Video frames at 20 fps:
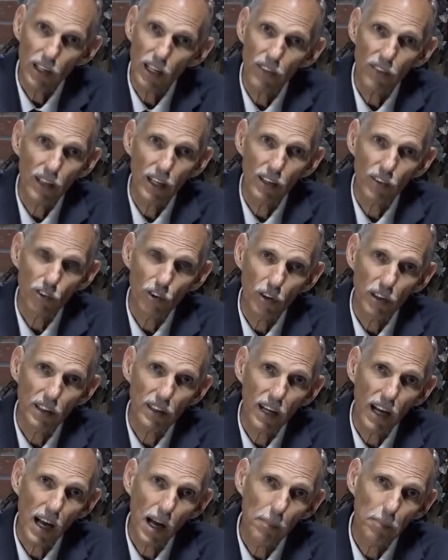anything is going
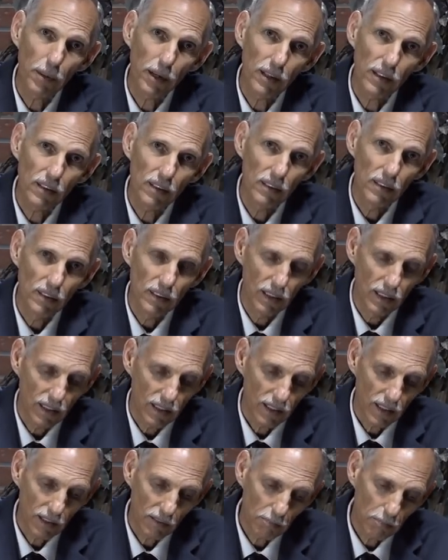to happen,
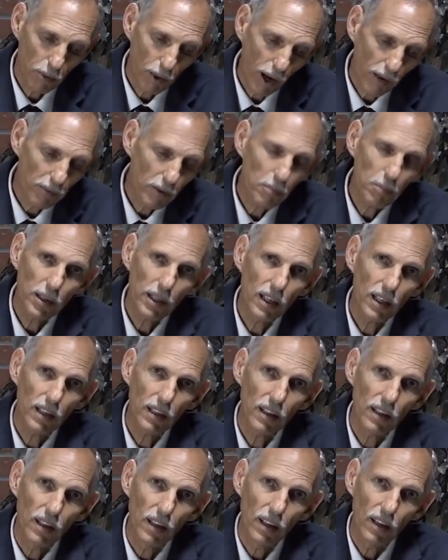then
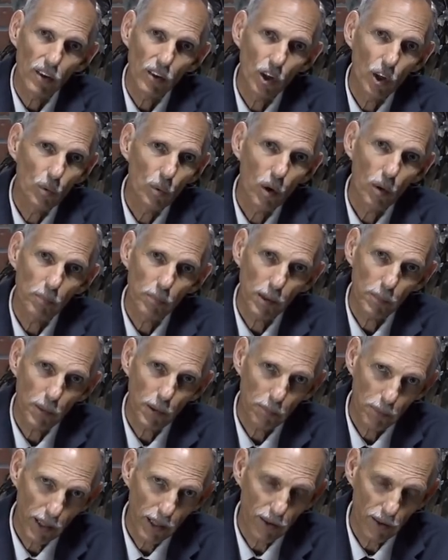probably you won't be
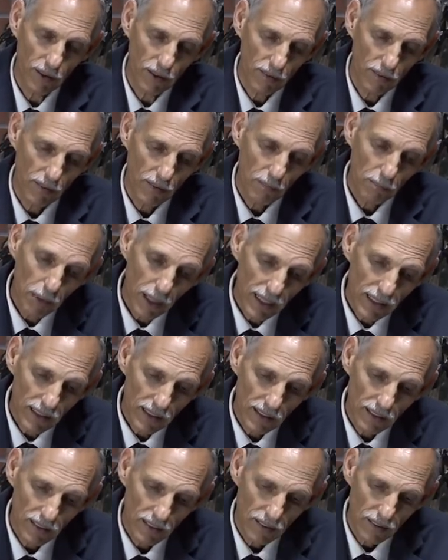prepared.
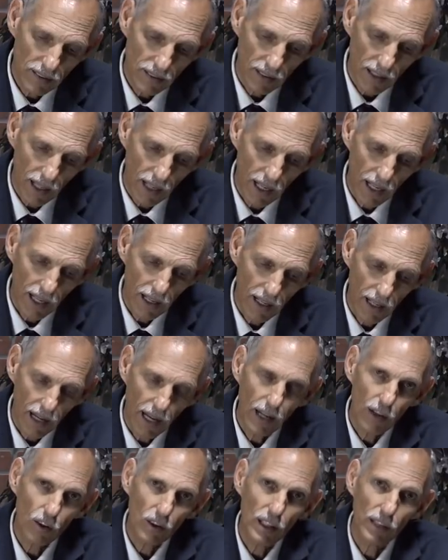But
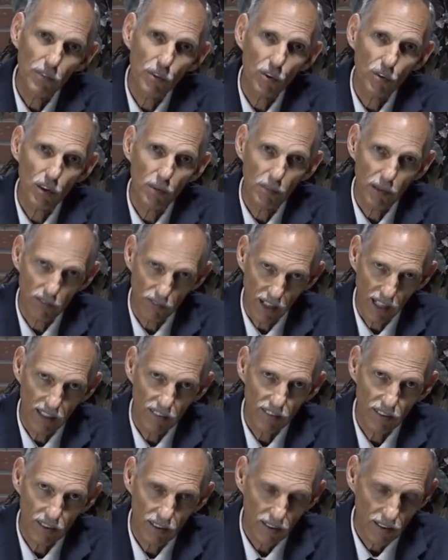I'll give you some
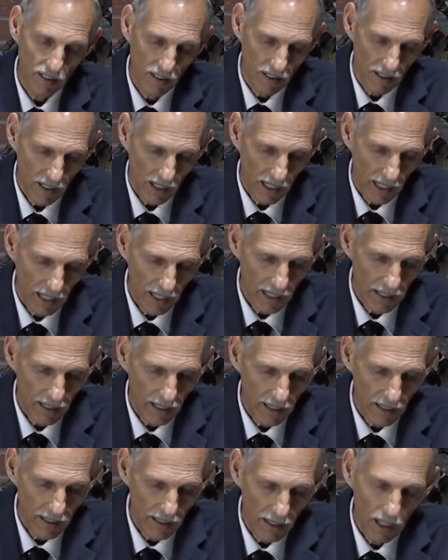advice.
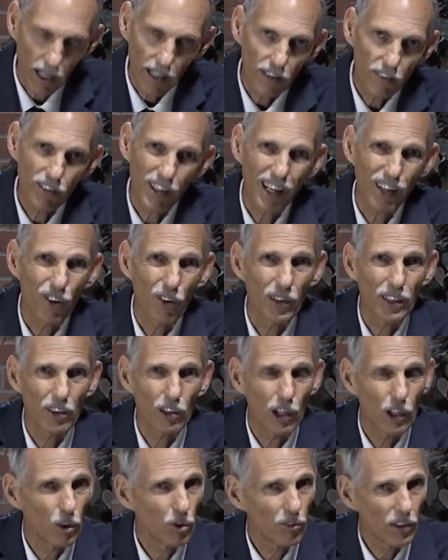God is not going
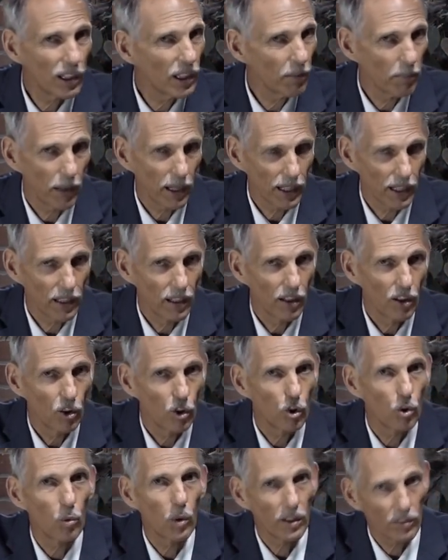to lose anybody
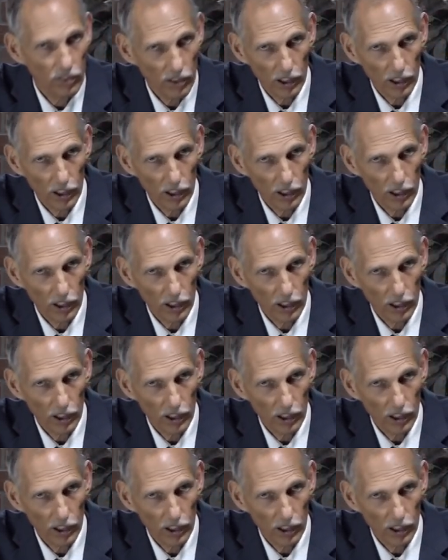who wants